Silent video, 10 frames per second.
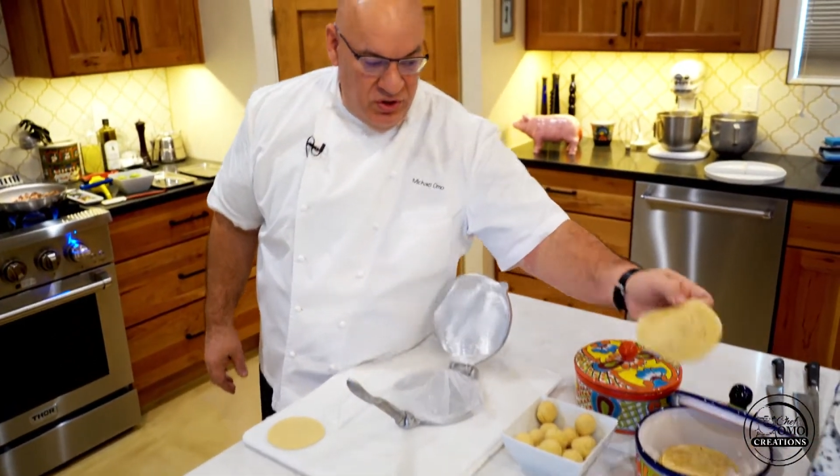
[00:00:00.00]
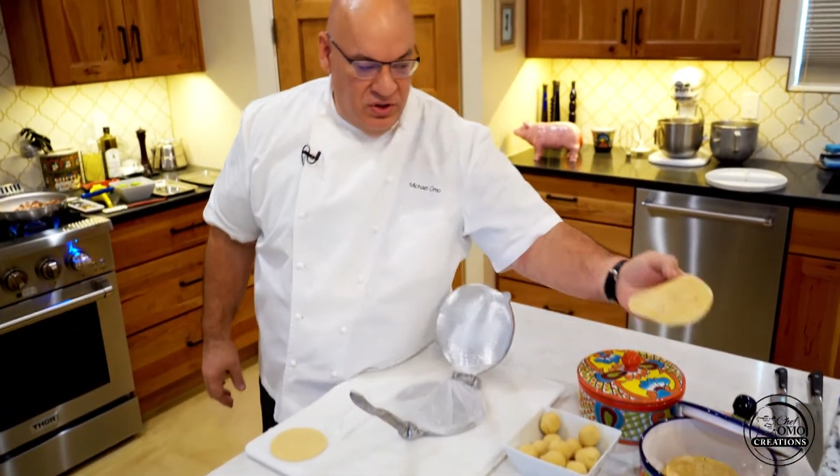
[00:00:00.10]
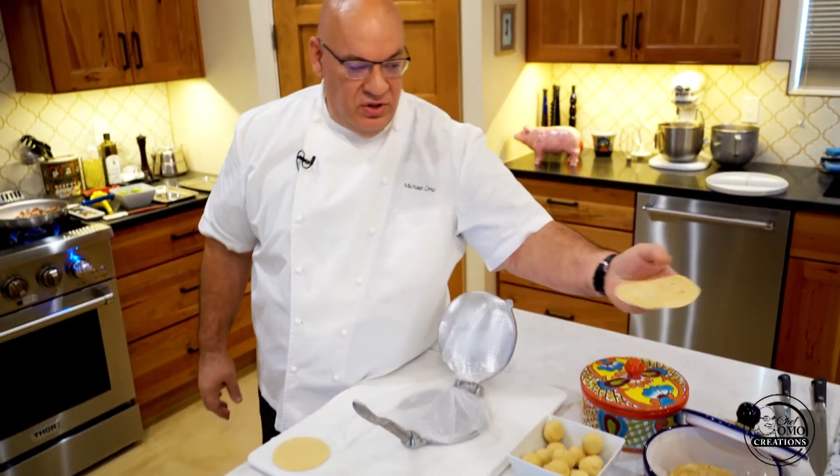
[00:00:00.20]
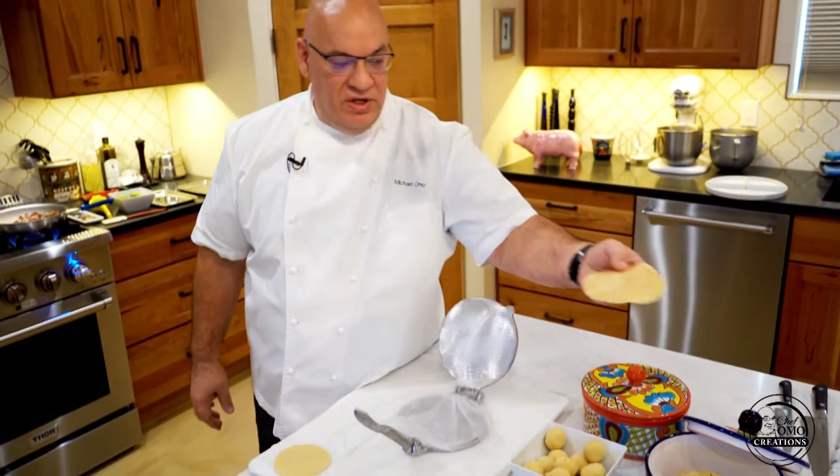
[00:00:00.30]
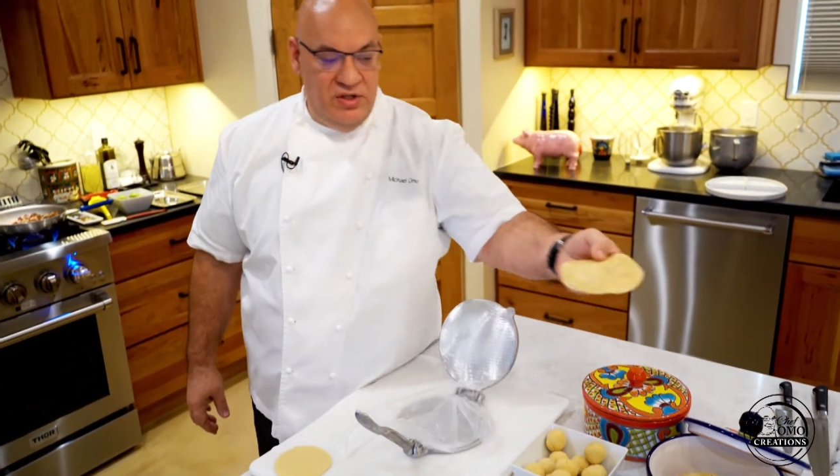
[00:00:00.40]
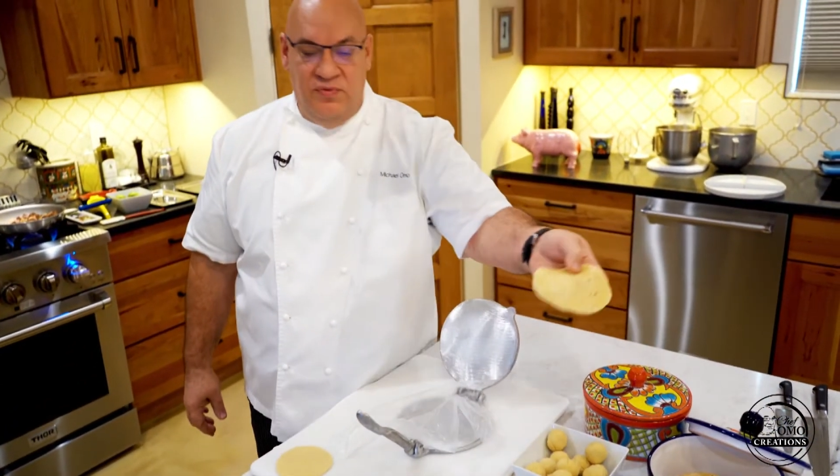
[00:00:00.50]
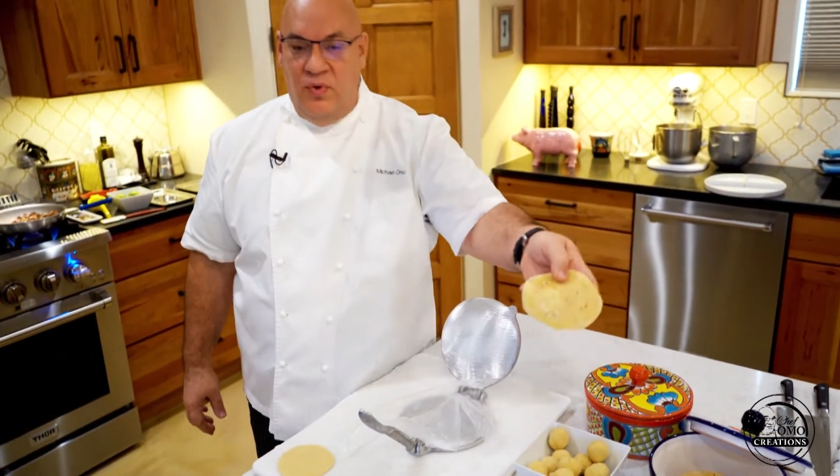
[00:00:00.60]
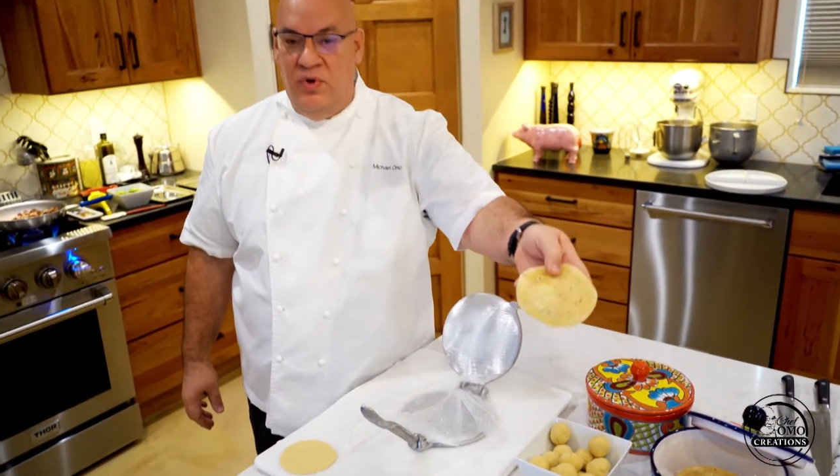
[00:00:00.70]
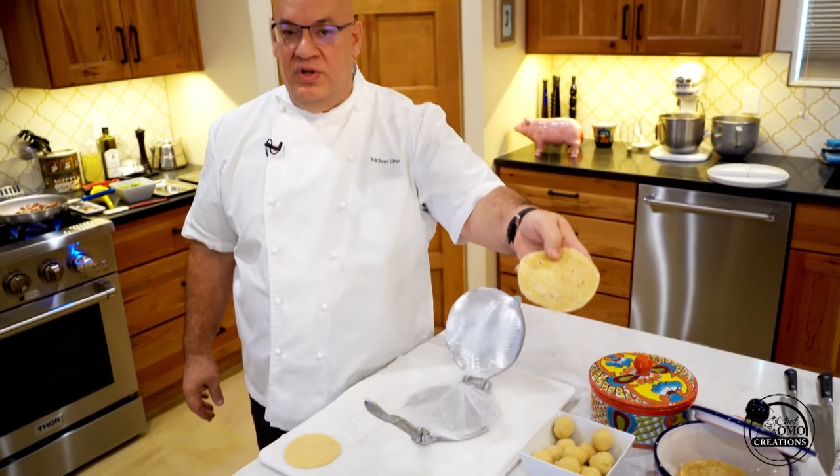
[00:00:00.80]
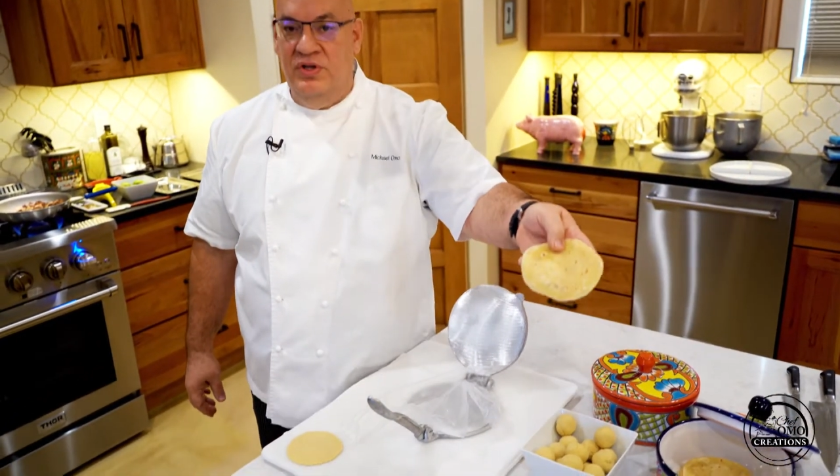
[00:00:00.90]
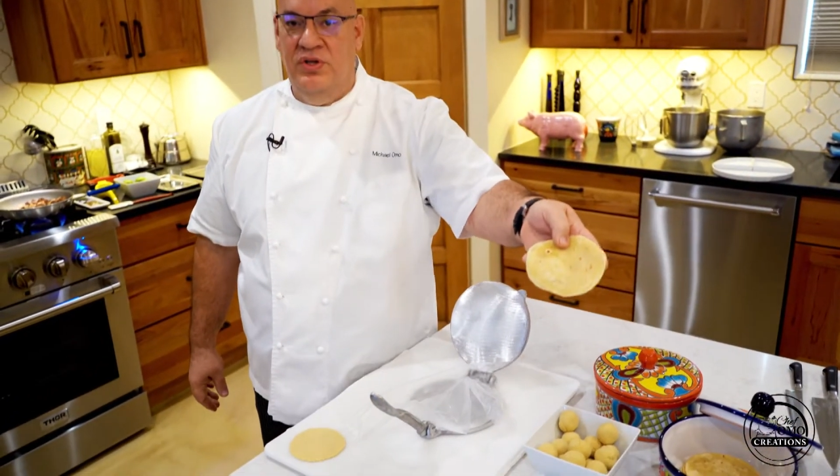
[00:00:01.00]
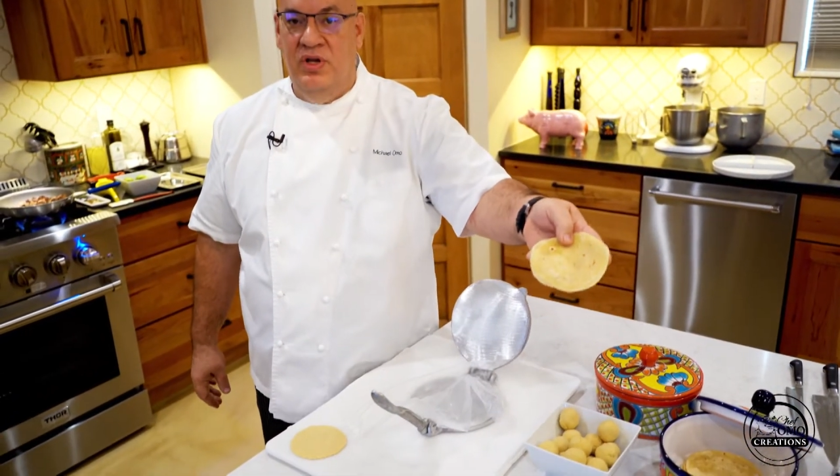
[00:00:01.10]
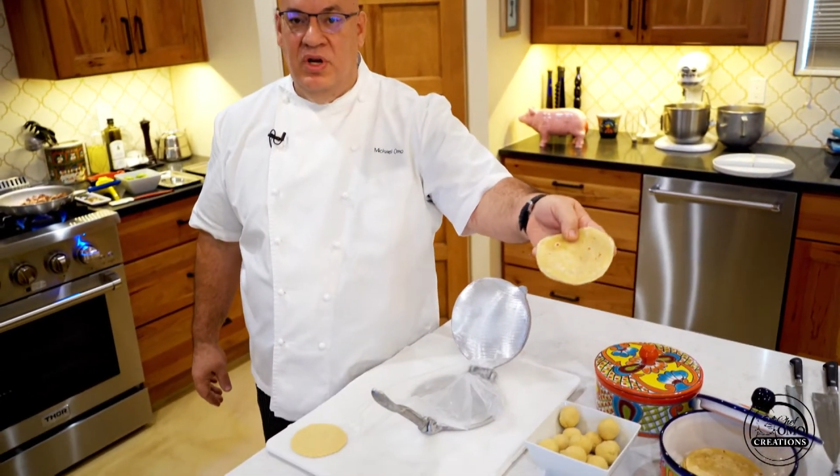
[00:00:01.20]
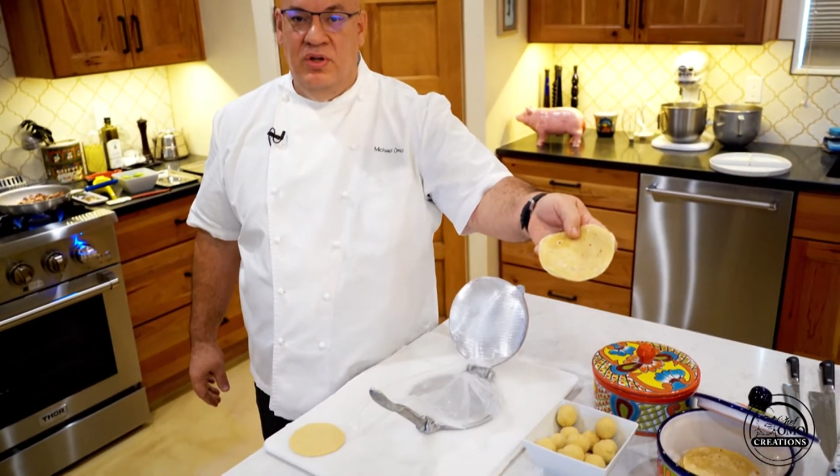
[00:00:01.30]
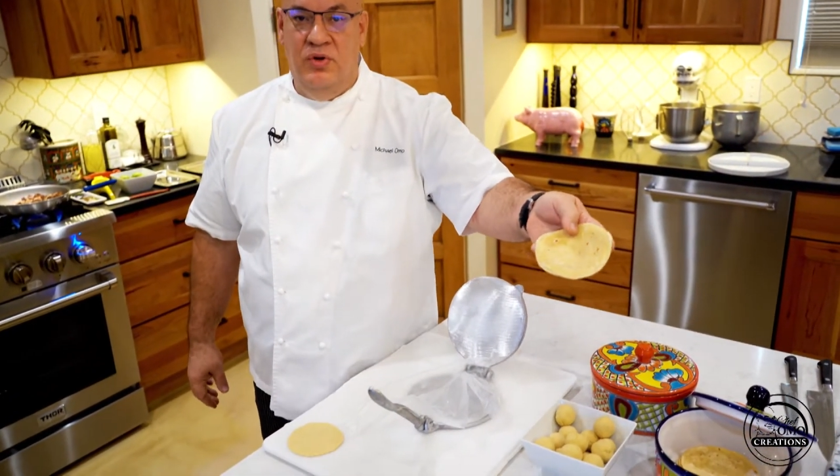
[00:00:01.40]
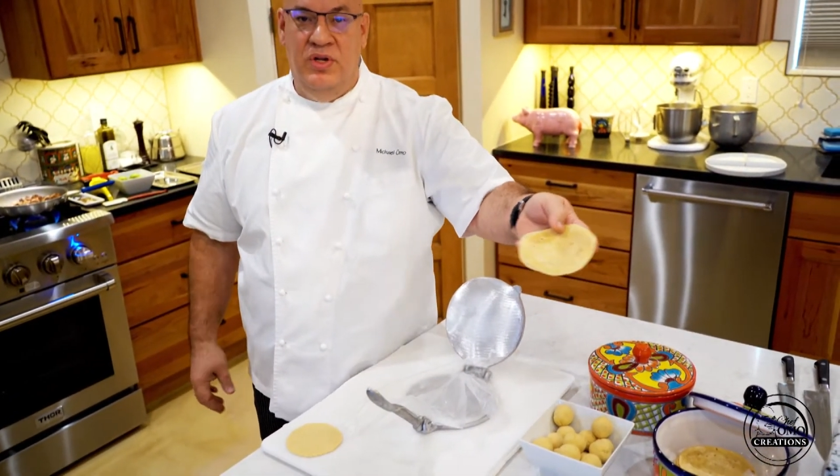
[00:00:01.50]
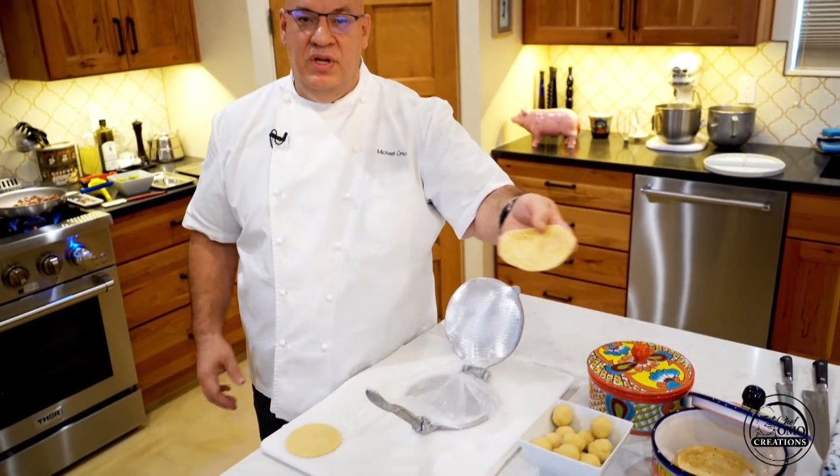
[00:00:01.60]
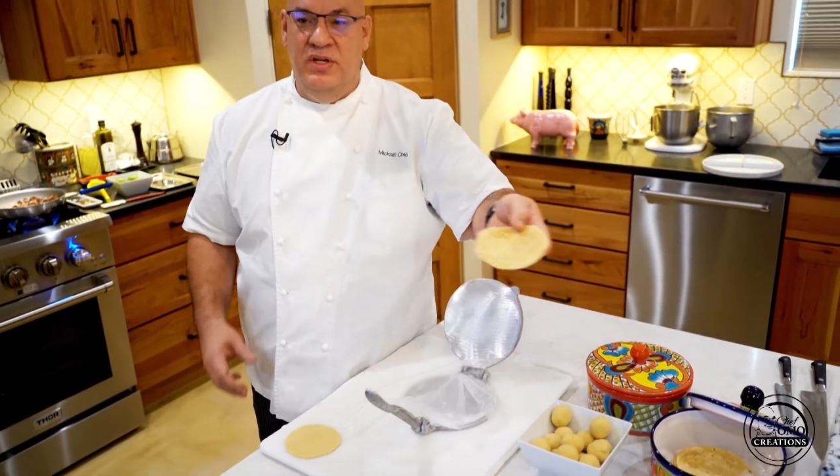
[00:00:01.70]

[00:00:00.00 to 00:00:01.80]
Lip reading: the nice 4-inch tortillas.